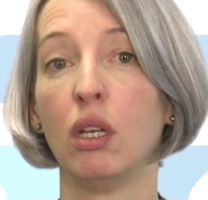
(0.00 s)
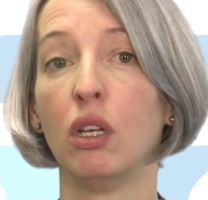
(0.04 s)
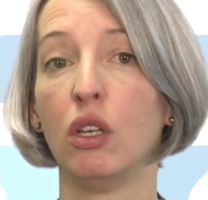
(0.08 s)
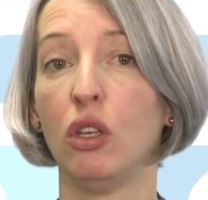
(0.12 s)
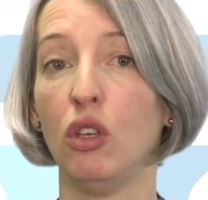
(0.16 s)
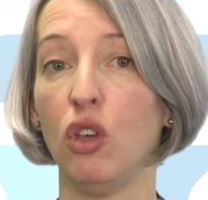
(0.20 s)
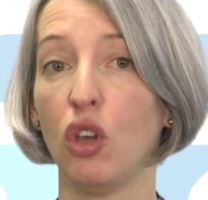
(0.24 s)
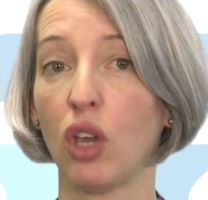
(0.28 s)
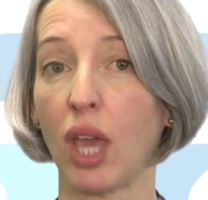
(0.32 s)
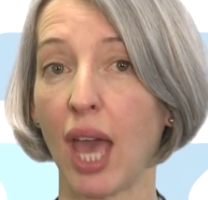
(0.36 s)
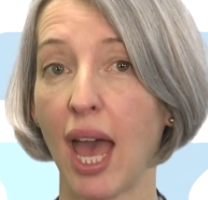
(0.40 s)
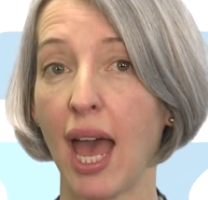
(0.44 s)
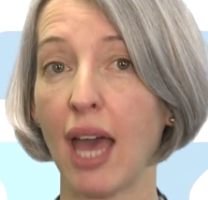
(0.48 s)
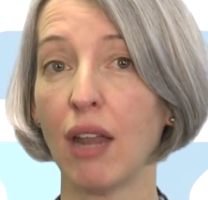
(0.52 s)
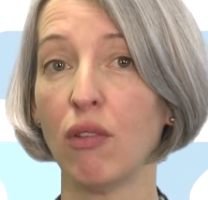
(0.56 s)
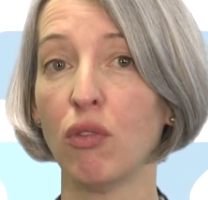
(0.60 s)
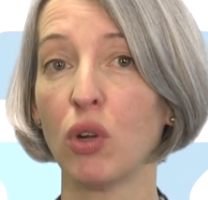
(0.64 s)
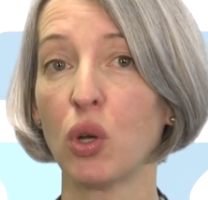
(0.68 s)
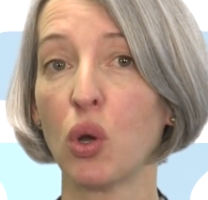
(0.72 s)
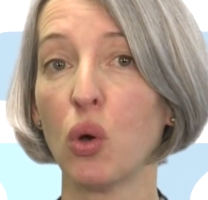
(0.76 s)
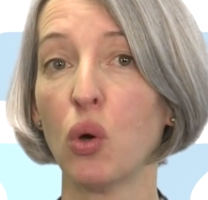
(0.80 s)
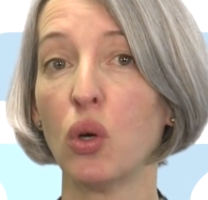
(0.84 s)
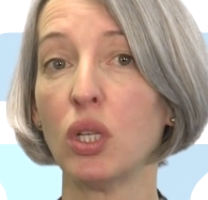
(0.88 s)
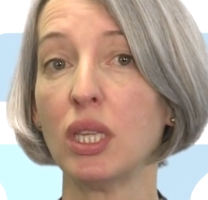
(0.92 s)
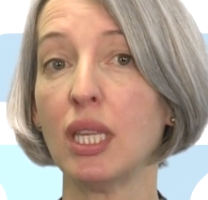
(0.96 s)
You can
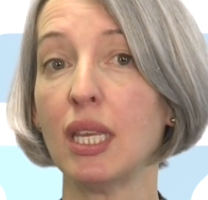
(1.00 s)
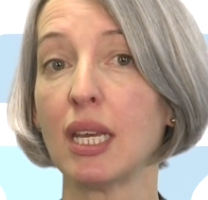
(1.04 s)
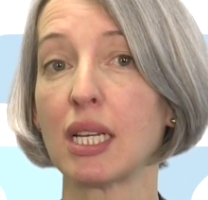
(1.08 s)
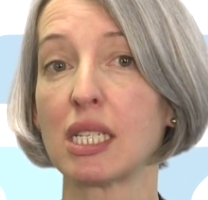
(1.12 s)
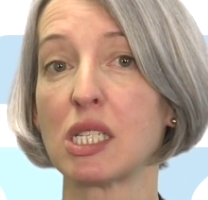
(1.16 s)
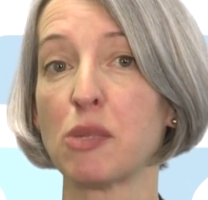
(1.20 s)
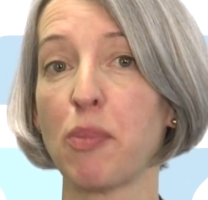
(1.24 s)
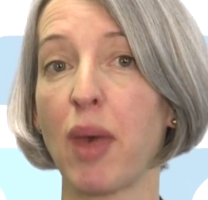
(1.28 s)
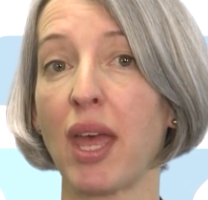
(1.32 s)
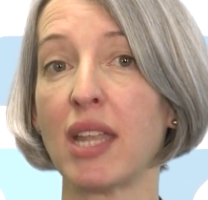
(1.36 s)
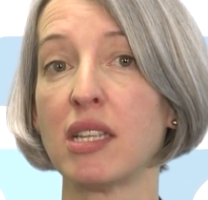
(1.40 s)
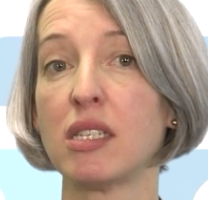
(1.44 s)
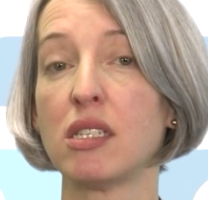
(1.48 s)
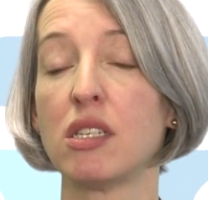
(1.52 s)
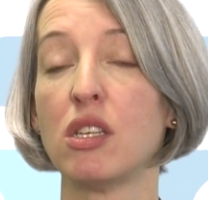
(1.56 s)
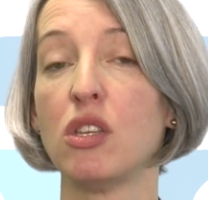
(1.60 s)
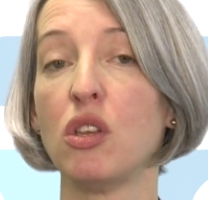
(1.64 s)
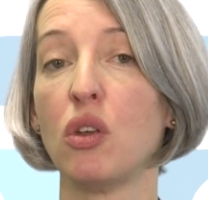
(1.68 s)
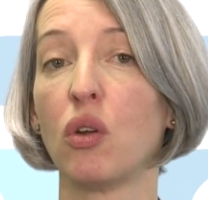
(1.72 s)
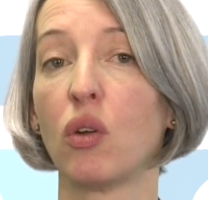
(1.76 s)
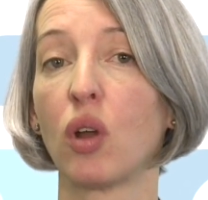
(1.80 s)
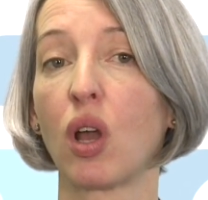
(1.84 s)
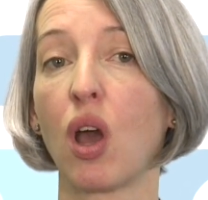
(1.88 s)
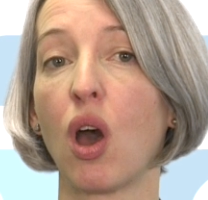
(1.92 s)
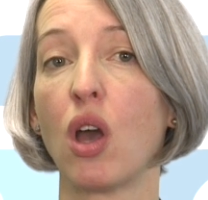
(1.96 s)
record the expense in
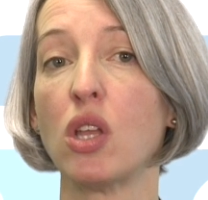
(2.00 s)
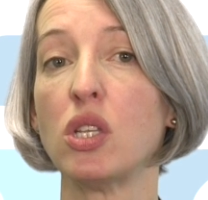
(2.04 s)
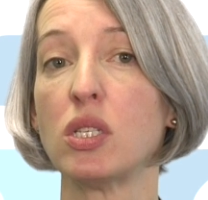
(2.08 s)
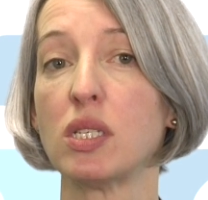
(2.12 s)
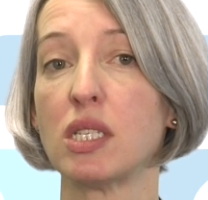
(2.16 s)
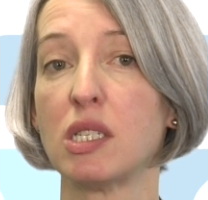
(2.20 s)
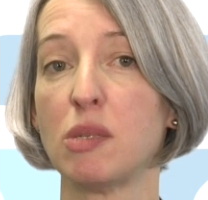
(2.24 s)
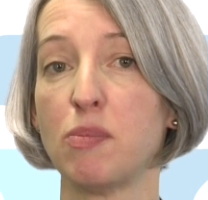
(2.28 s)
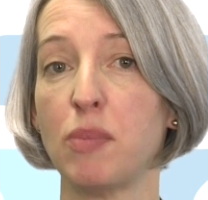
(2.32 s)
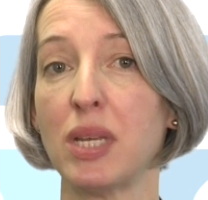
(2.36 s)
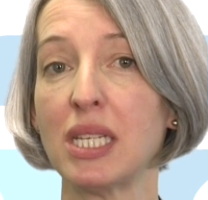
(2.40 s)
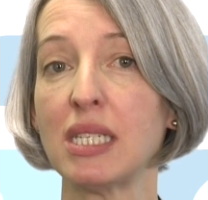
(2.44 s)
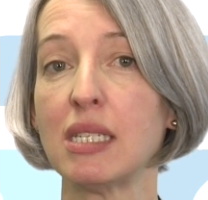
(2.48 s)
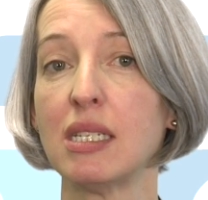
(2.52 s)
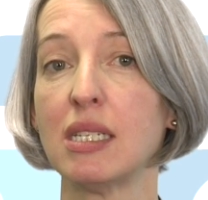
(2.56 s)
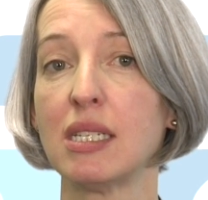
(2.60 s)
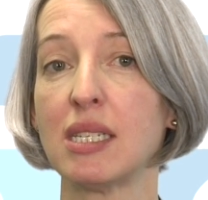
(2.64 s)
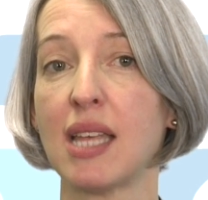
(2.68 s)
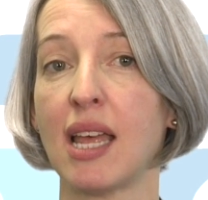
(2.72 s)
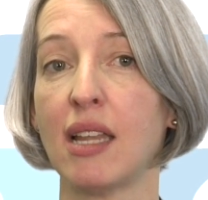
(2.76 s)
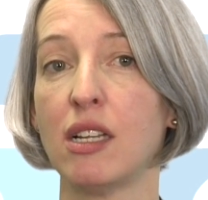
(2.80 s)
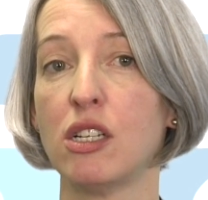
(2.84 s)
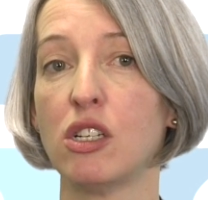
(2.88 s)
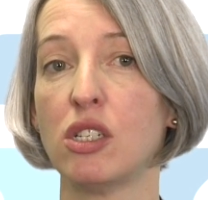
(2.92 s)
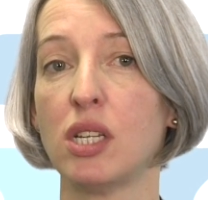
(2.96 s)
your accounts as business
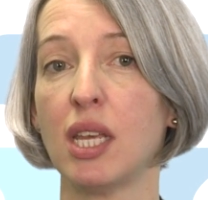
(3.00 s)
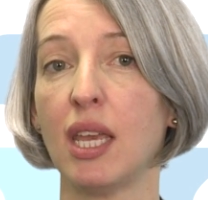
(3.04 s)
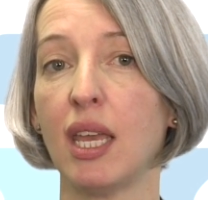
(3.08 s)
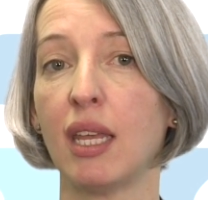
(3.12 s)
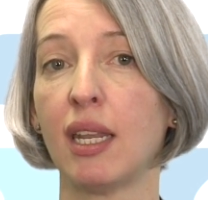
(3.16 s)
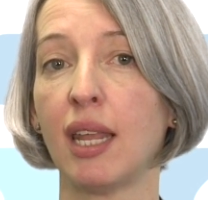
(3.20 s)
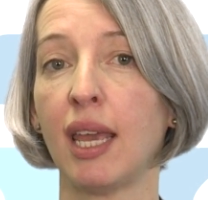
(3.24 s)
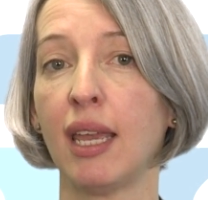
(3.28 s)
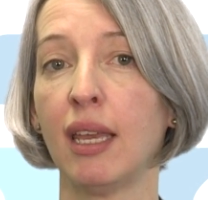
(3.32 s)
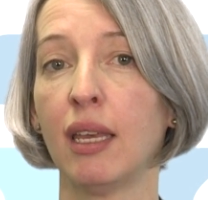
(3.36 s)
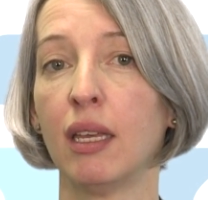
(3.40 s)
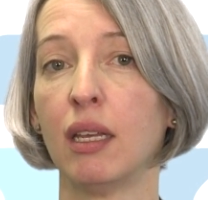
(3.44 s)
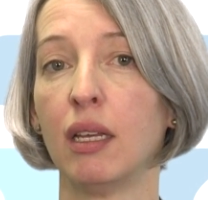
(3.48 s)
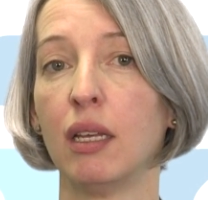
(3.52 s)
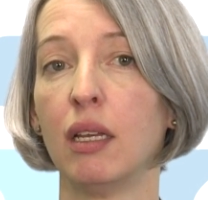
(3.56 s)
entertaining,